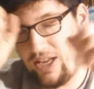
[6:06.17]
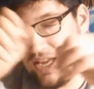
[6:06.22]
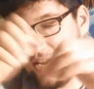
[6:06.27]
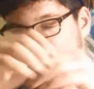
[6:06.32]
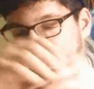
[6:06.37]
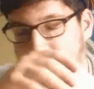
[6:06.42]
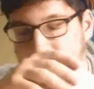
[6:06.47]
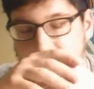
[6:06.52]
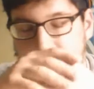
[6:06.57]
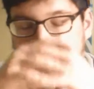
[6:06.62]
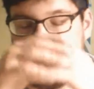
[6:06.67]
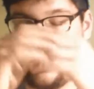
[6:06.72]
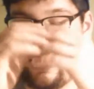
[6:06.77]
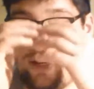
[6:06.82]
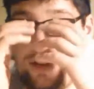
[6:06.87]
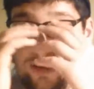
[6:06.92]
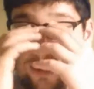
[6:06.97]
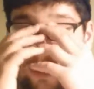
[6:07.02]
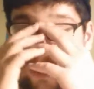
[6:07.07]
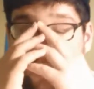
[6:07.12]
it was,
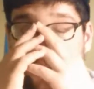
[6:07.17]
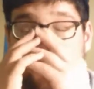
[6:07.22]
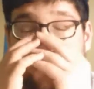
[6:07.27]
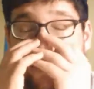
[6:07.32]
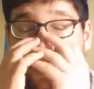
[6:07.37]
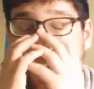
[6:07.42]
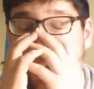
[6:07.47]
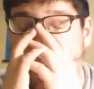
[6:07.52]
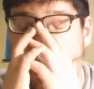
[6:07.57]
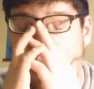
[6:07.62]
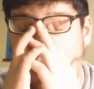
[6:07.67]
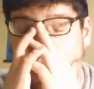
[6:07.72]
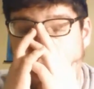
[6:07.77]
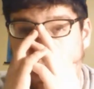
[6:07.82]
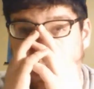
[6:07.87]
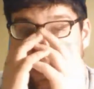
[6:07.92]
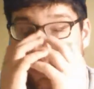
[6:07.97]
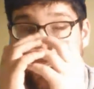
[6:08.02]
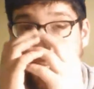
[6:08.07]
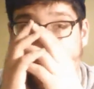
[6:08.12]
oh my
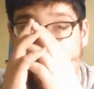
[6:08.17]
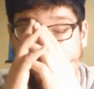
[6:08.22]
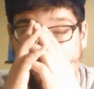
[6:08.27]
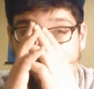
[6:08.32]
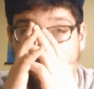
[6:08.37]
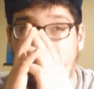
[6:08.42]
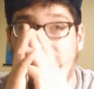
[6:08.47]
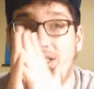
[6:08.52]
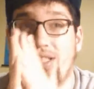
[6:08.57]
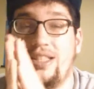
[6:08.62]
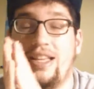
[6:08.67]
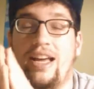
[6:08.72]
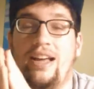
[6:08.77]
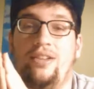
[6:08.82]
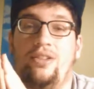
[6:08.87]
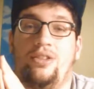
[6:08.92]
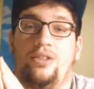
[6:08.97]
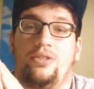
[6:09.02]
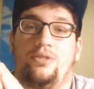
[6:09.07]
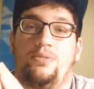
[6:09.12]
god,
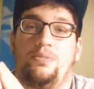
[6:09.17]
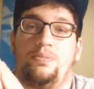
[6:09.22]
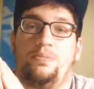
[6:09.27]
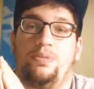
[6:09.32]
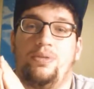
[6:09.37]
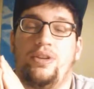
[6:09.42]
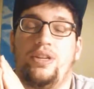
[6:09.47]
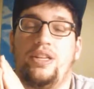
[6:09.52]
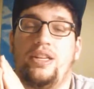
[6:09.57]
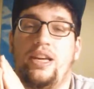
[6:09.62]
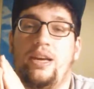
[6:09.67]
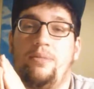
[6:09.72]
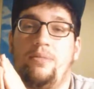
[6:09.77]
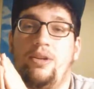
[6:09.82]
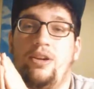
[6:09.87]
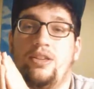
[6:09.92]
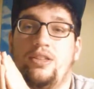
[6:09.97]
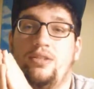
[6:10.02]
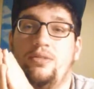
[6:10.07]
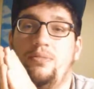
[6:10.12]
that looked pretty damn
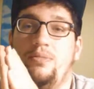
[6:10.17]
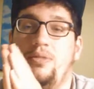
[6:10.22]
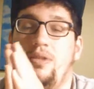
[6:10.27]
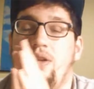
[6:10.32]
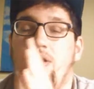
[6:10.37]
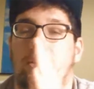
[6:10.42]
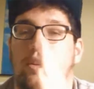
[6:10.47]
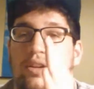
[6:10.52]
awesome.